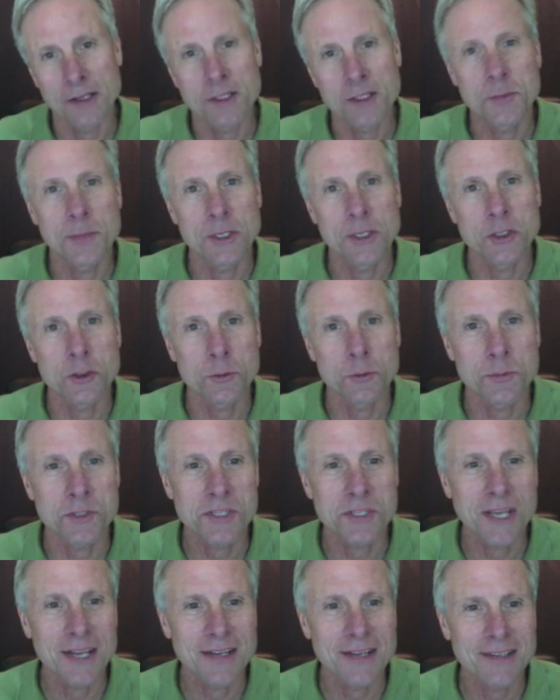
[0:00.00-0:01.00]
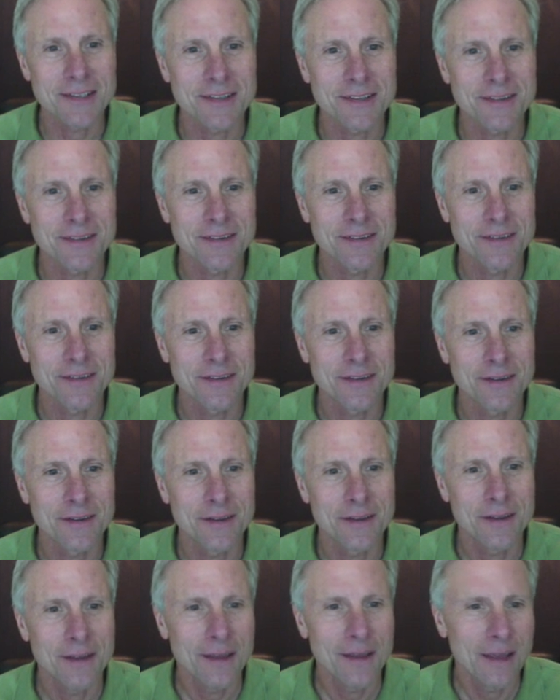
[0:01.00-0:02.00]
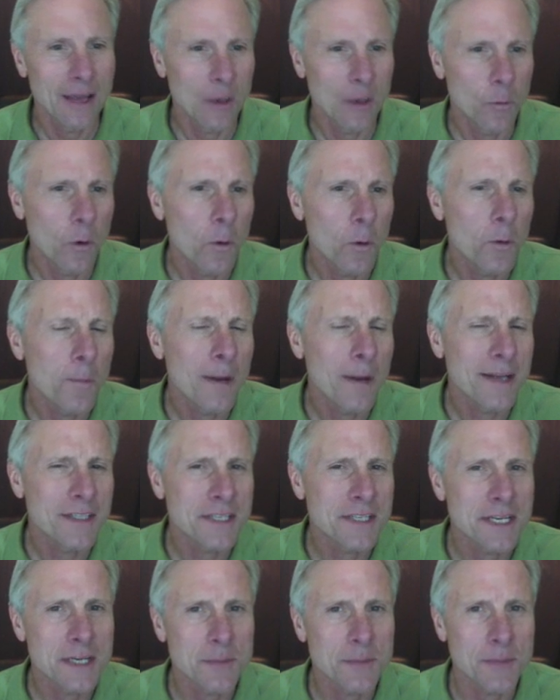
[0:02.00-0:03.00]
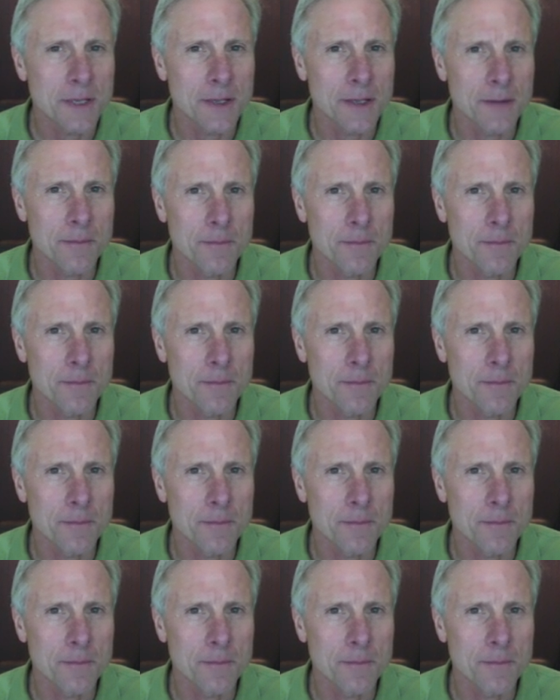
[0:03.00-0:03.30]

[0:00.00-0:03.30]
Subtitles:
to be 2%. And what will my T be?